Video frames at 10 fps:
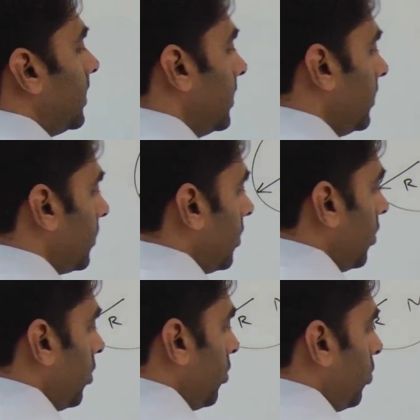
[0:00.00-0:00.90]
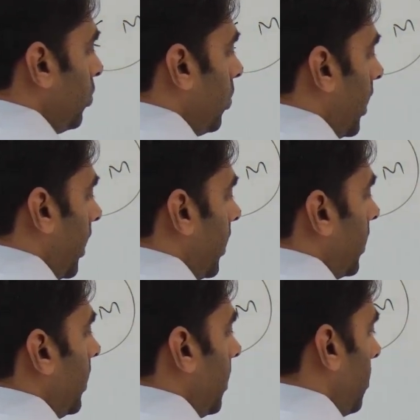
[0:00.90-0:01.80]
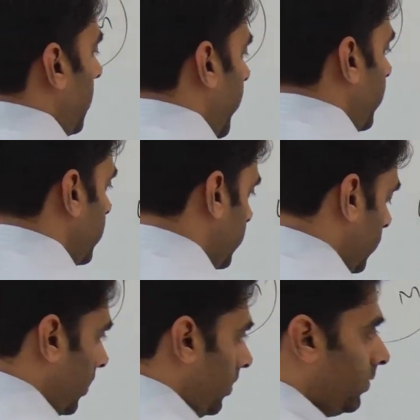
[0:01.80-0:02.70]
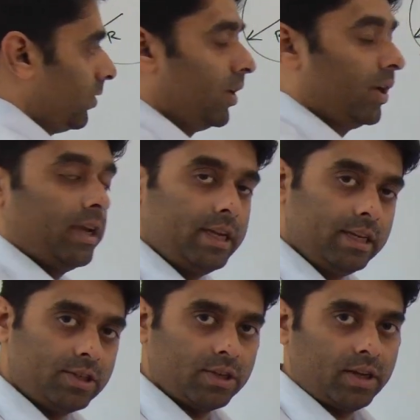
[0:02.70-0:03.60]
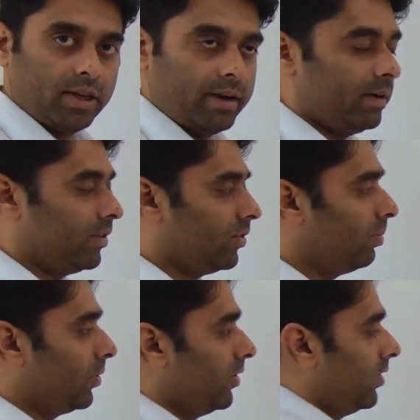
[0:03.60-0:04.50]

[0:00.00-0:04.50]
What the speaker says: is 2R minus of initial gravitational potential